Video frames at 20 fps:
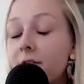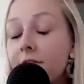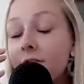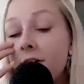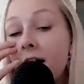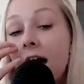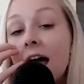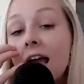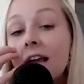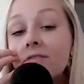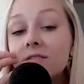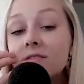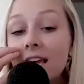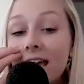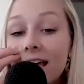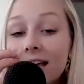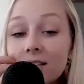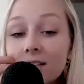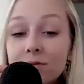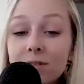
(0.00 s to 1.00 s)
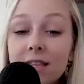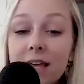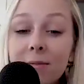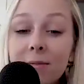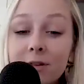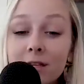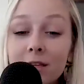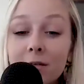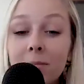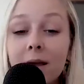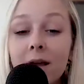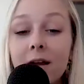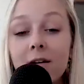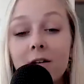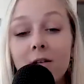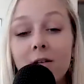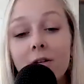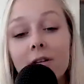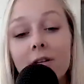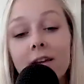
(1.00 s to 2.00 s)
5 days with Emily
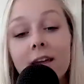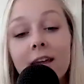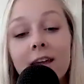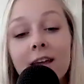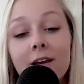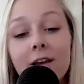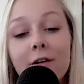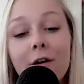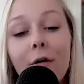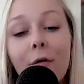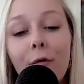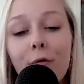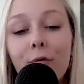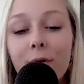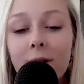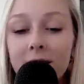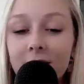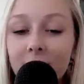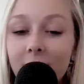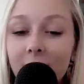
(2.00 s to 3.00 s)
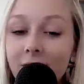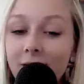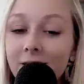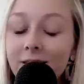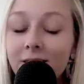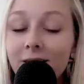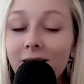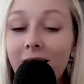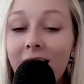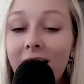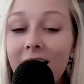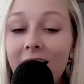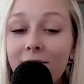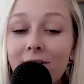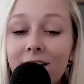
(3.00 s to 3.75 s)
Merrill in real life.